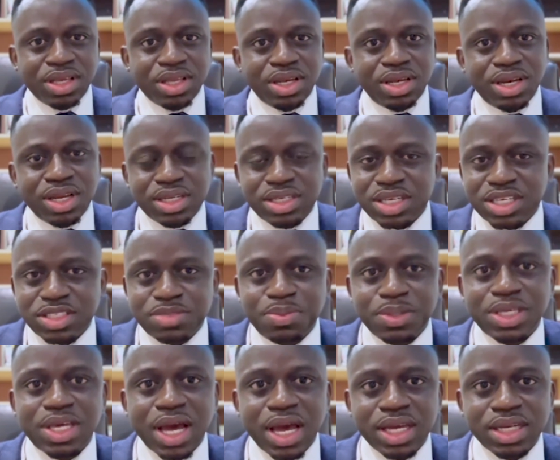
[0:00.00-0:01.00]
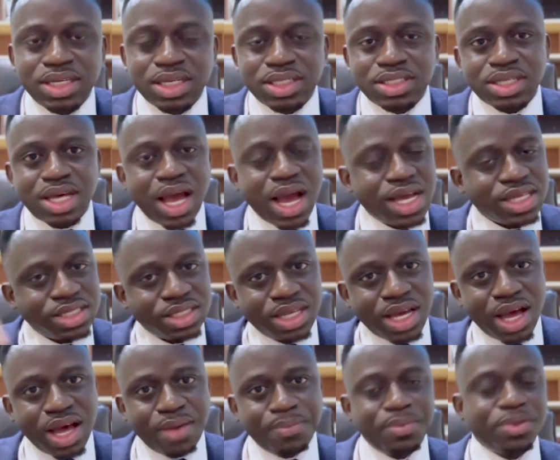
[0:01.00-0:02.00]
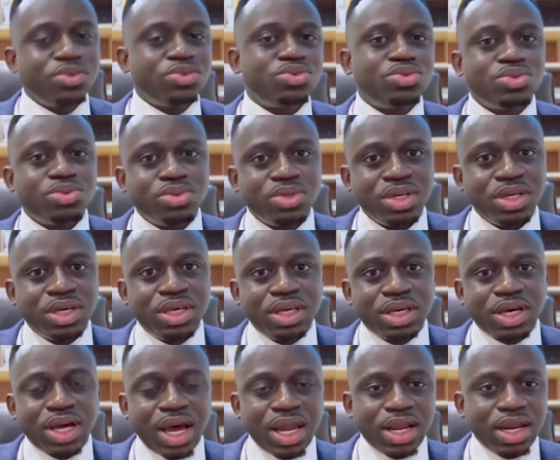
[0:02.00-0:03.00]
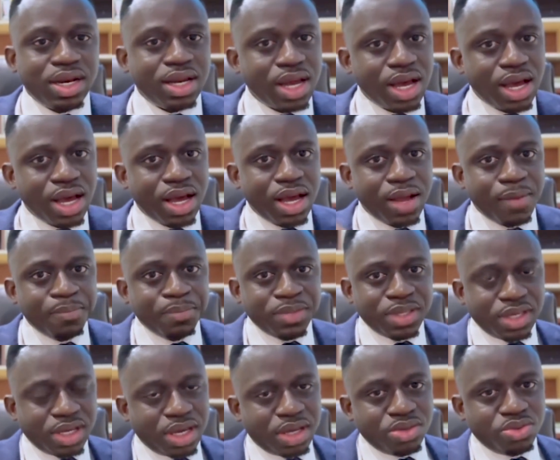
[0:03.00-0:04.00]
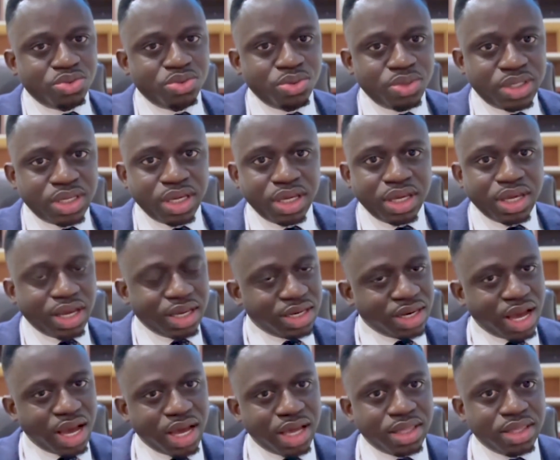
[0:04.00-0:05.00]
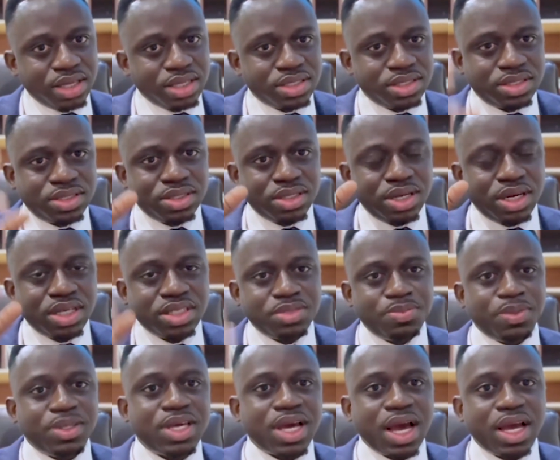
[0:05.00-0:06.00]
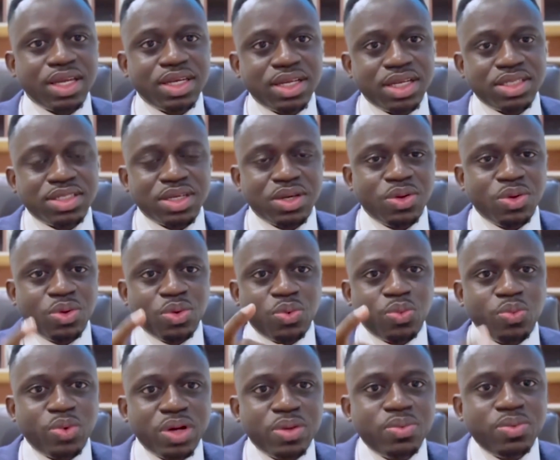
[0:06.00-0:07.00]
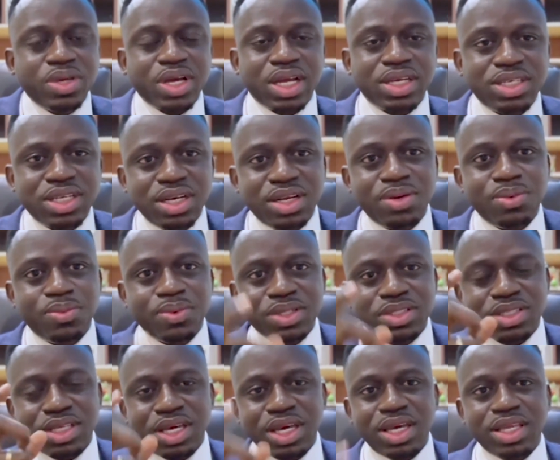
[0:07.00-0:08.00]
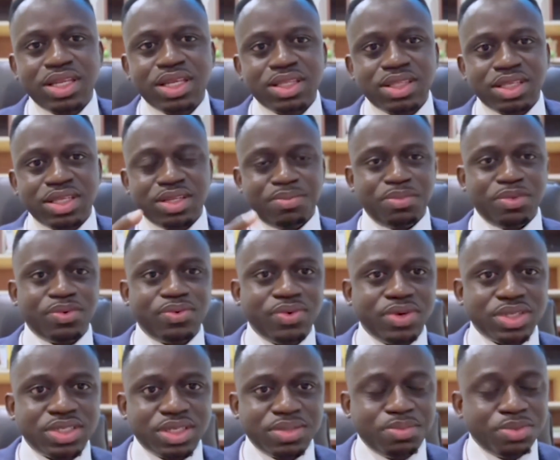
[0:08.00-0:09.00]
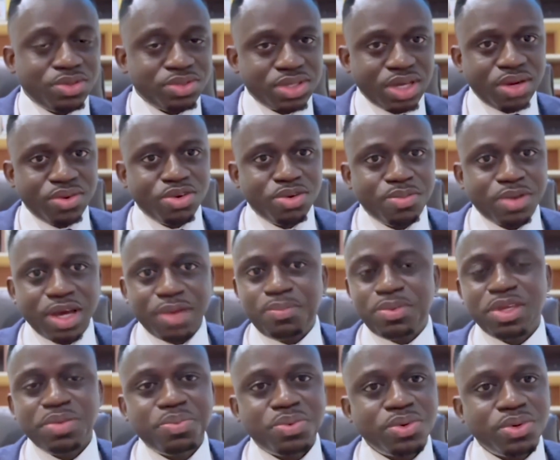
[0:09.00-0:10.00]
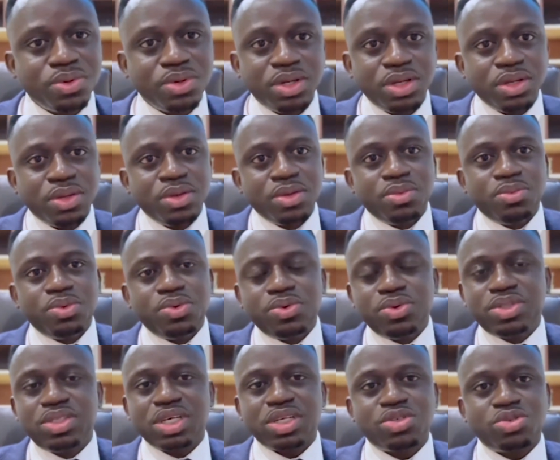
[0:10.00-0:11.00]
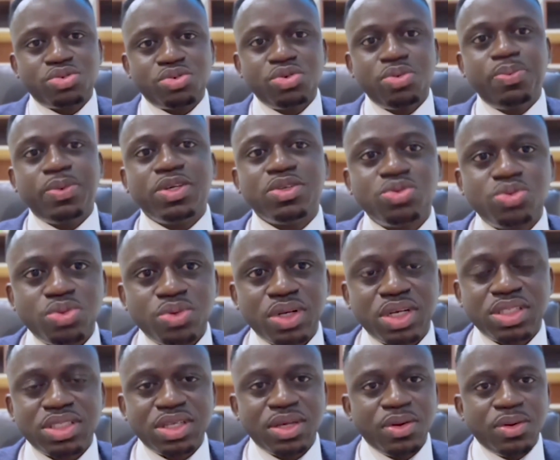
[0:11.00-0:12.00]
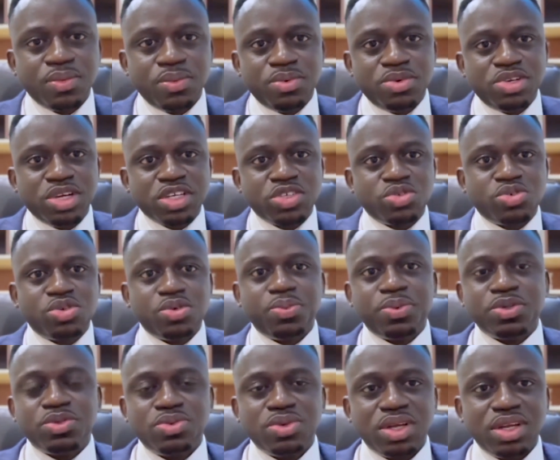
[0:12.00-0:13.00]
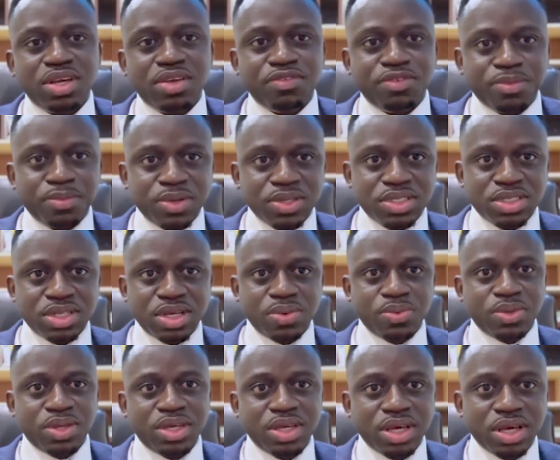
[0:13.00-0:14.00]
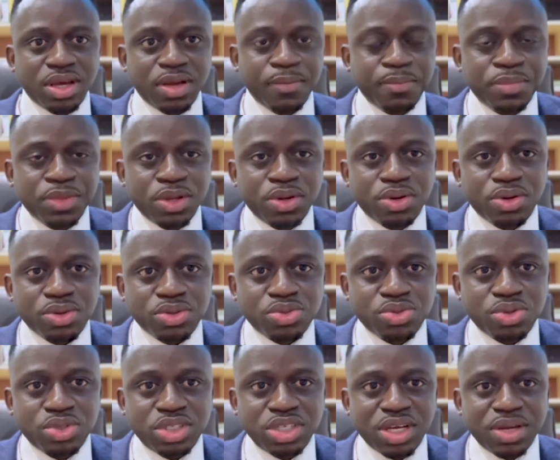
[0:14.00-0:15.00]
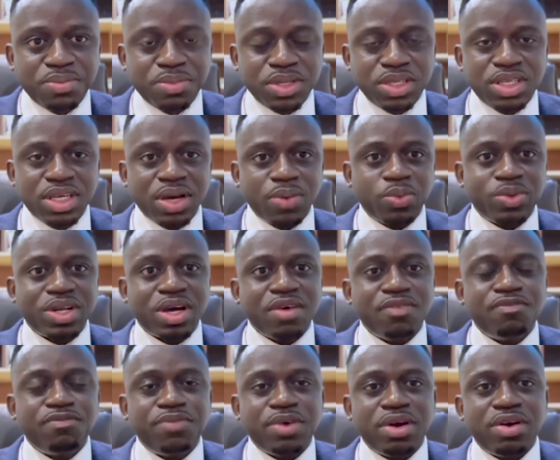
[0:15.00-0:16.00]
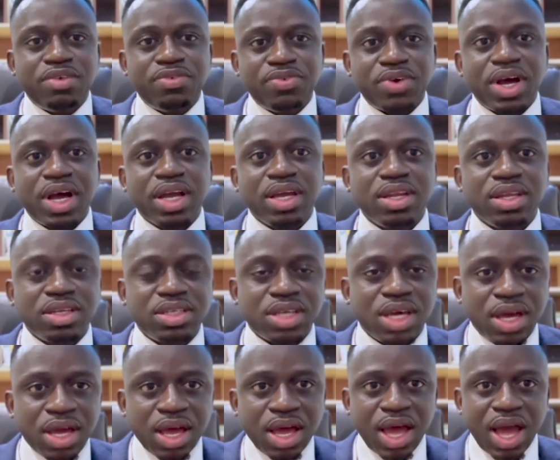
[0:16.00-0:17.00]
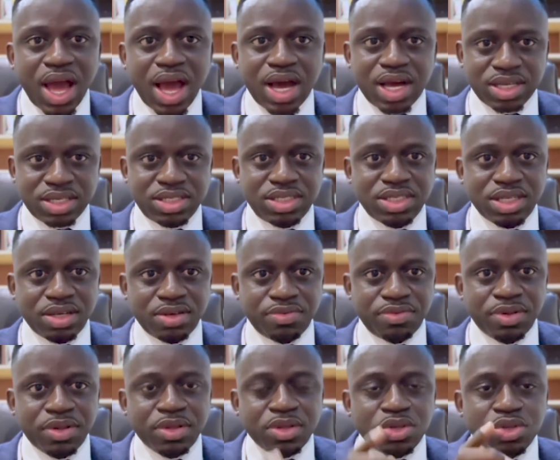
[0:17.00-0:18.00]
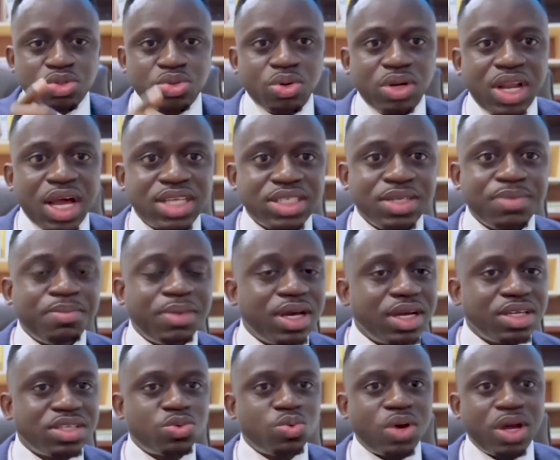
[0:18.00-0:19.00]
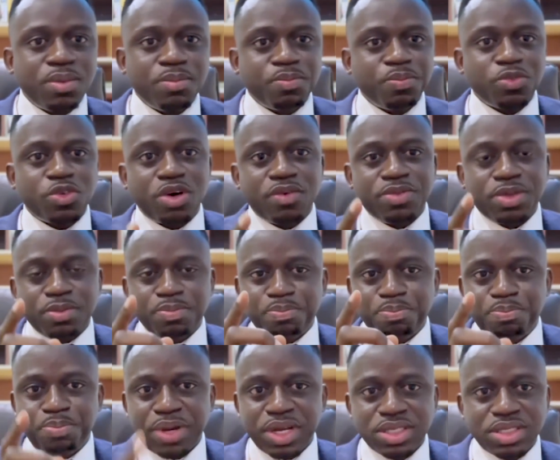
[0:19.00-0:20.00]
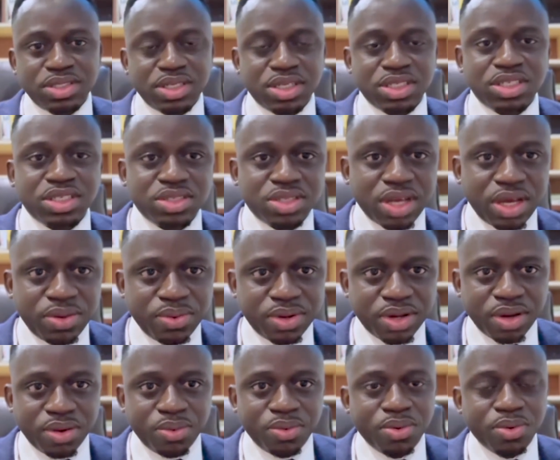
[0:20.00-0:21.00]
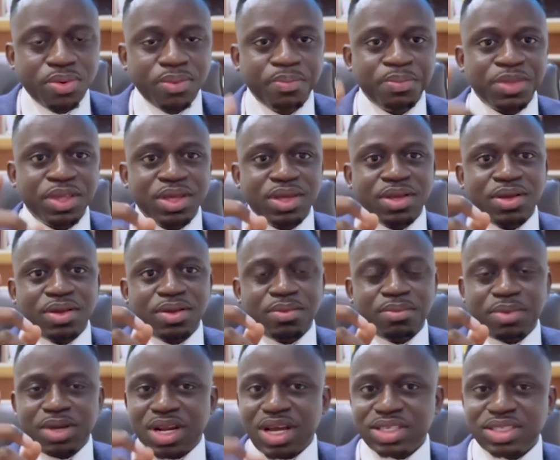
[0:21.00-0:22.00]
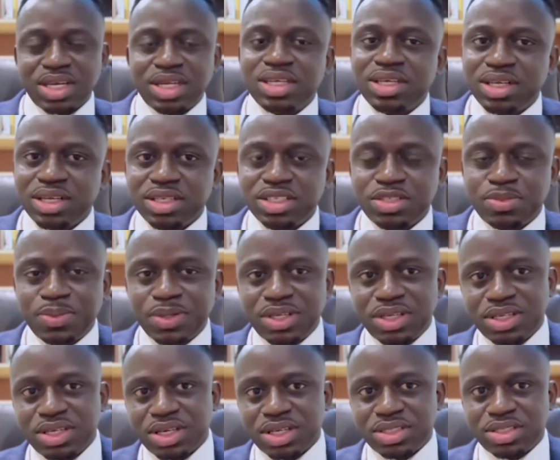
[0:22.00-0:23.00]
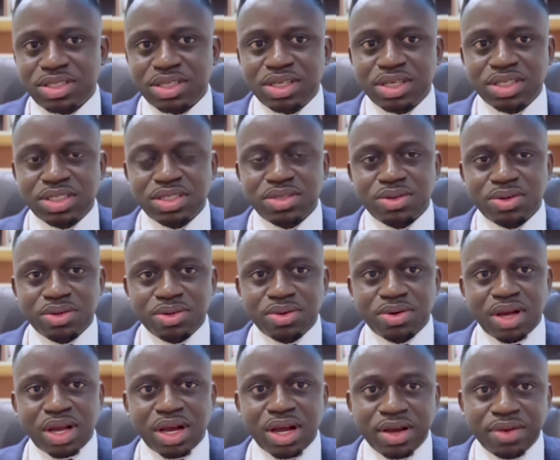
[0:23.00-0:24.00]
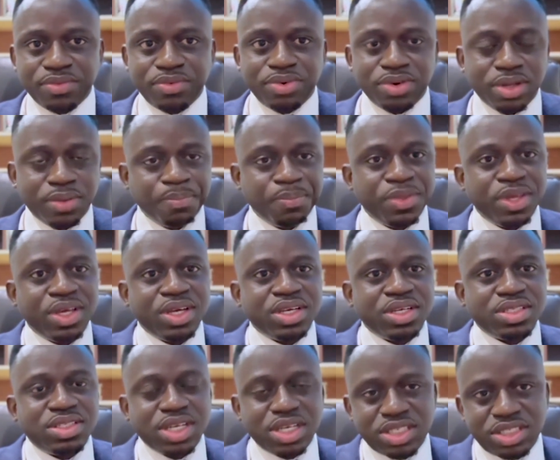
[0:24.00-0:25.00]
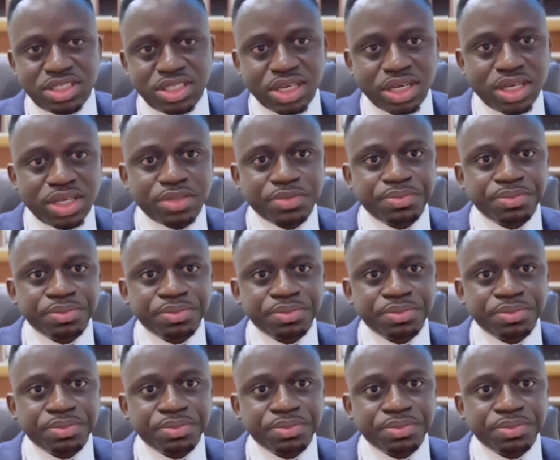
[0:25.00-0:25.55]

let us be guided as it happened to canada uk and others let's be guided when we are dealing with anything immigration because i know my people we will just troop into it we just troop into any information that we hear on social media without verifying it ourselves so luxembourg is one of the best nations that you can go but as an english speaking destination or country just check